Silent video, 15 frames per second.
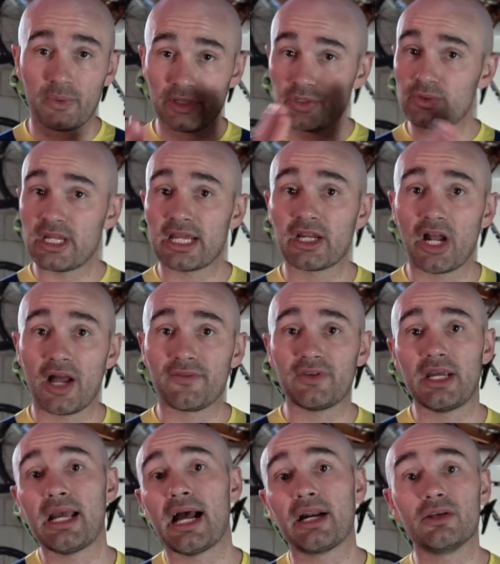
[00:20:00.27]
When you take an off
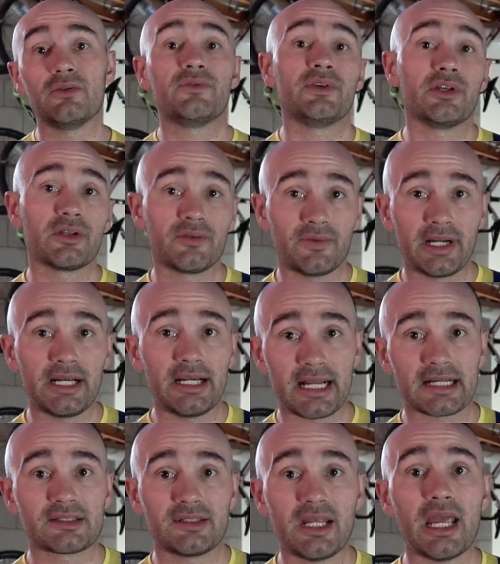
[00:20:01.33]
day, how do you feel the very
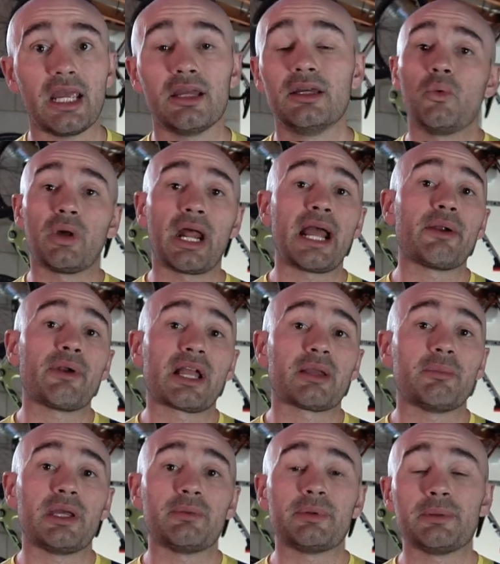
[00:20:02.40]
next day? What I
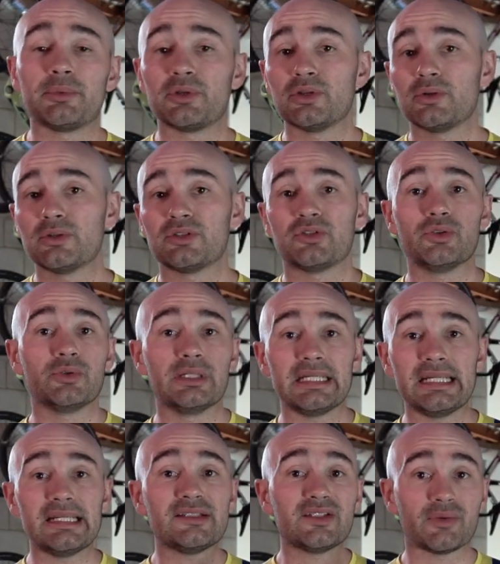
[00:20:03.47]
recommend people do is do an
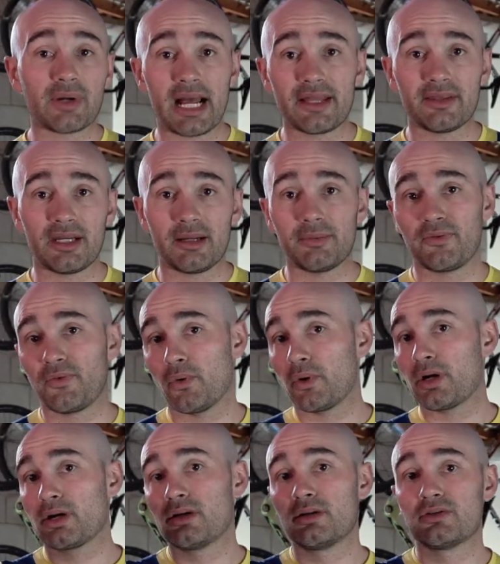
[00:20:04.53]
easy ride the day
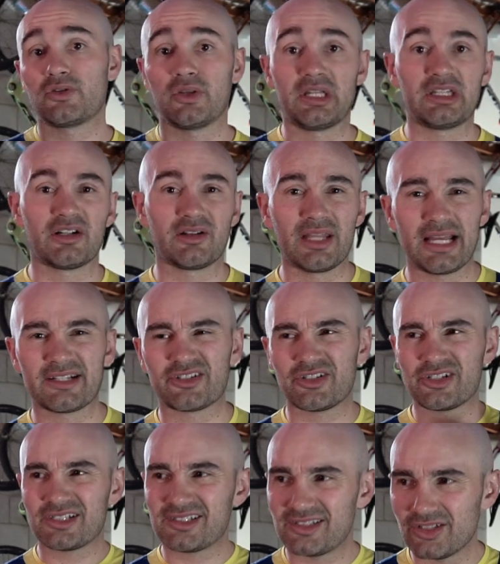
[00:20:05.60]
before so that their legs are
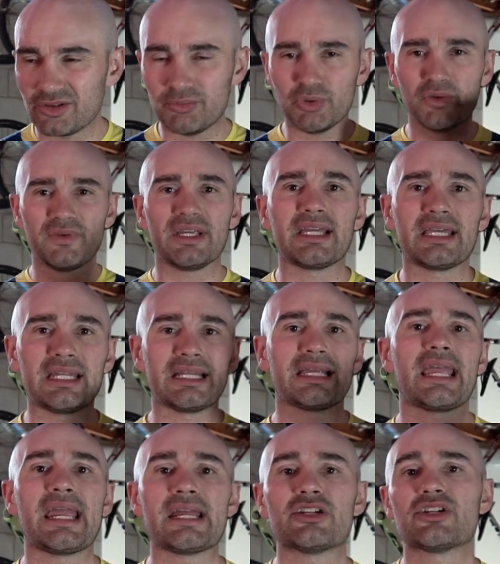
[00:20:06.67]
just still moving and
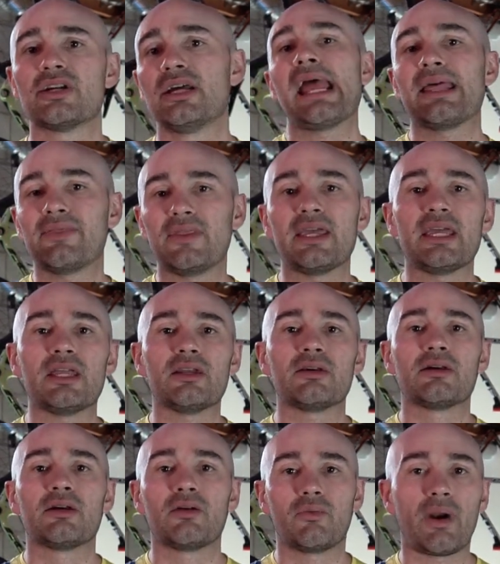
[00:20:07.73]
engaged and
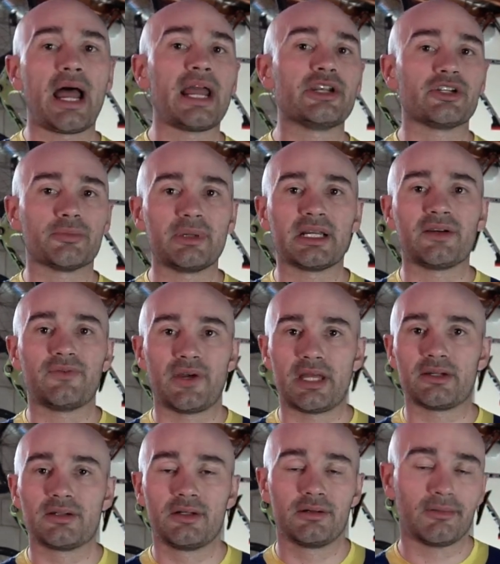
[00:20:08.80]
then ride your big
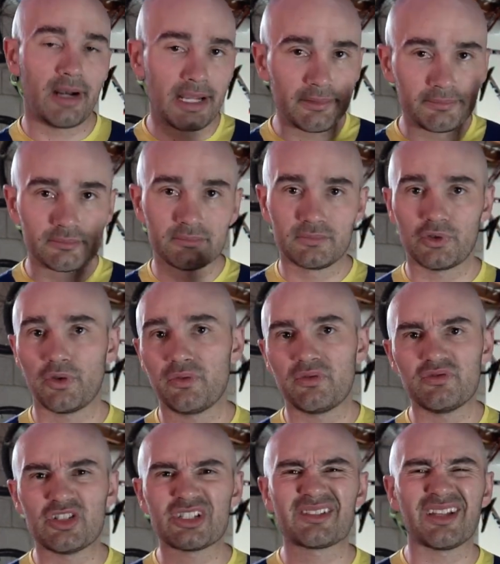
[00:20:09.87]
event, right? So
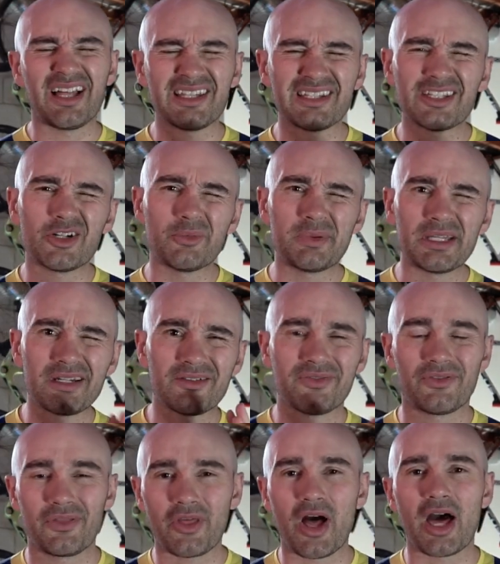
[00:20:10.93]
just a little bit of
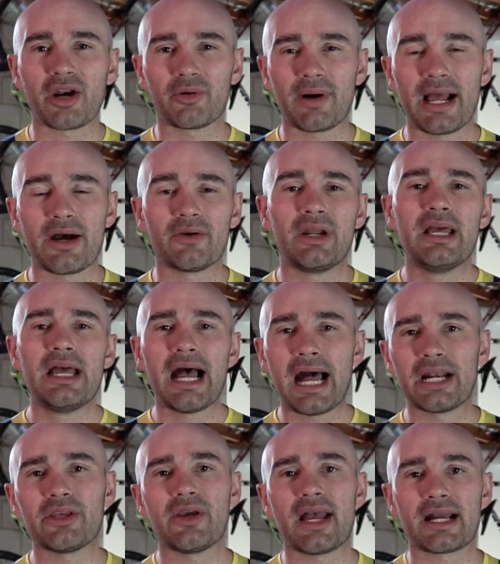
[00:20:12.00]
thought around
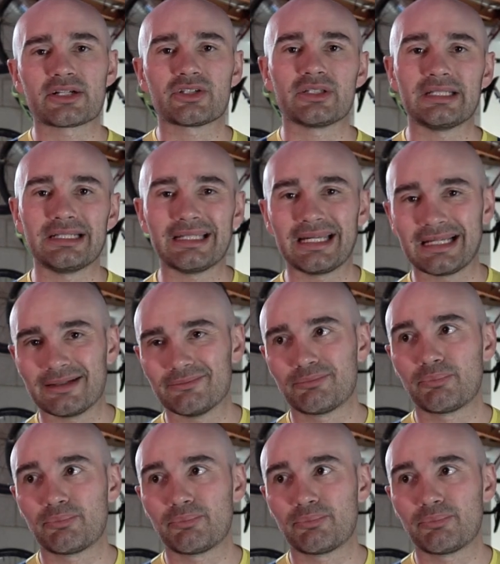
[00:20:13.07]
how do you actually like